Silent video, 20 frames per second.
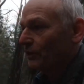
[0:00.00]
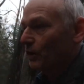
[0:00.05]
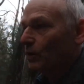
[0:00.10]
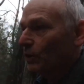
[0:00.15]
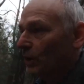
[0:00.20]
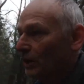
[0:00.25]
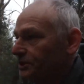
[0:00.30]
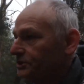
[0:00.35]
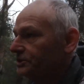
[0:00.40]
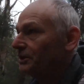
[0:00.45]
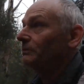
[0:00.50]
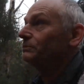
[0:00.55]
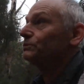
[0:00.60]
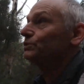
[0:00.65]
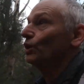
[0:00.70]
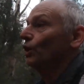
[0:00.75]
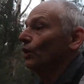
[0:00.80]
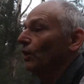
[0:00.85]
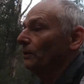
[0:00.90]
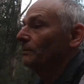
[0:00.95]
for quite
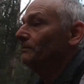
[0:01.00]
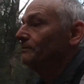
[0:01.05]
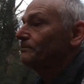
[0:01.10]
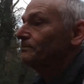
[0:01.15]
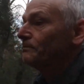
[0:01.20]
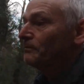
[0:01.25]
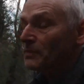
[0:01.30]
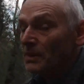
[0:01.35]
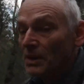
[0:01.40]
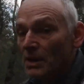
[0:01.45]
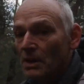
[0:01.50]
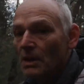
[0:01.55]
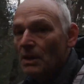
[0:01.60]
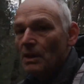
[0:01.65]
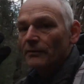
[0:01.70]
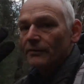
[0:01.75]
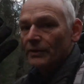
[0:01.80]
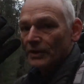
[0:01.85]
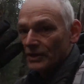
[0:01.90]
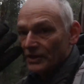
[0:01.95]
some time
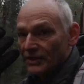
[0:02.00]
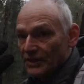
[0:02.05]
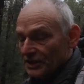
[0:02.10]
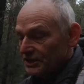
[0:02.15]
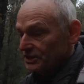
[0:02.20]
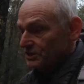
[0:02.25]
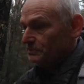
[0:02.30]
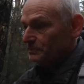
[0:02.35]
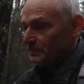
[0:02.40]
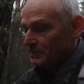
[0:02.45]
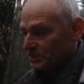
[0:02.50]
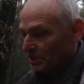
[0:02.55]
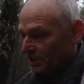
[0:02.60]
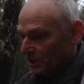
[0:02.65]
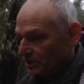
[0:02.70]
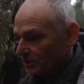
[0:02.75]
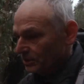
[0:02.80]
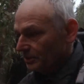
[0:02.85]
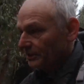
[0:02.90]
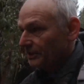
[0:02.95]
for these
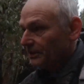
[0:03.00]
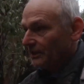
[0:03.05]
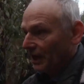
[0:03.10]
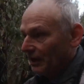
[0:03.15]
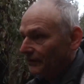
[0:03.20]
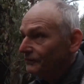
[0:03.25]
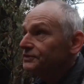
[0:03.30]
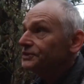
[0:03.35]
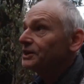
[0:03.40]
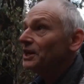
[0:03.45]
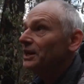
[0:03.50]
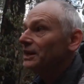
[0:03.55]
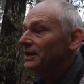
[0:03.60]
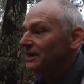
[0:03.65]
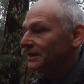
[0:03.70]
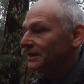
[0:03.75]
particular gloves.